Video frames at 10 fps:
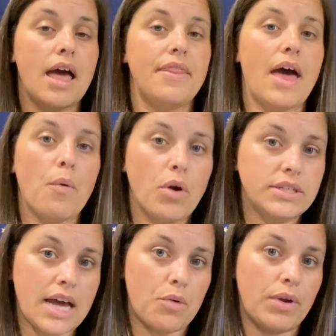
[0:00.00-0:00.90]
That
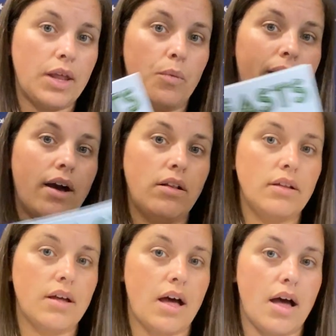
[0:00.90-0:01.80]
worked out really
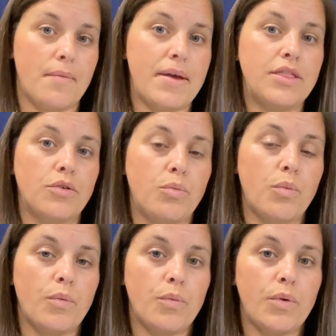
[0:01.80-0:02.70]
well.
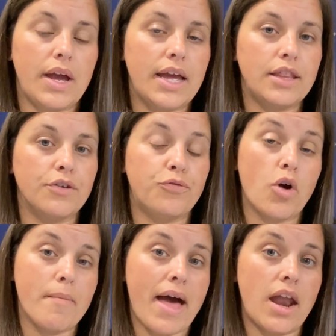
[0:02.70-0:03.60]
In the
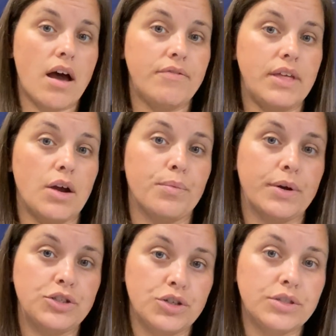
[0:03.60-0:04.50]
format of the
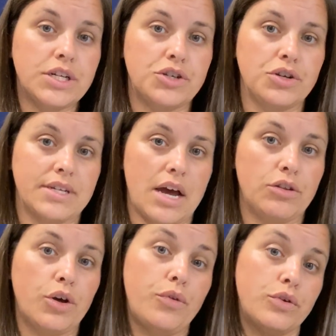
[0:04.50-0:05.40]
original digital
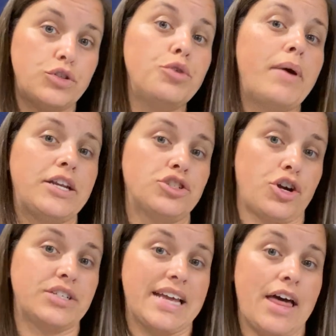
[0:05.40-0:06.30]
download, those 2 pages
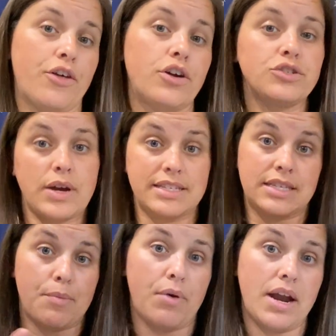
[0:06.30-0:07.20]
are together, so I
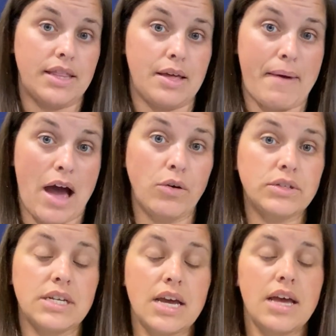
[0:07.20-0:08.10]
separated them out.
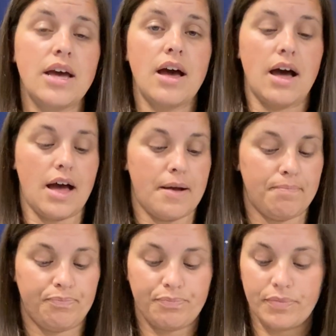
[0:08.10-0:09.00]

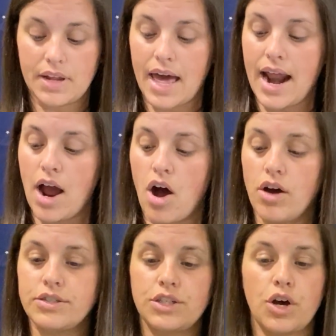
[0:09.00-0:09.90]
And I
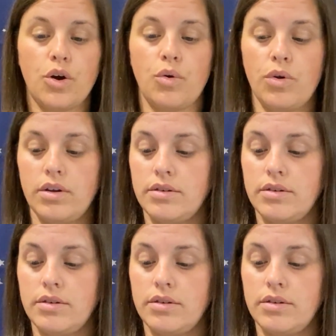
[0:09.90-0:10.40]
also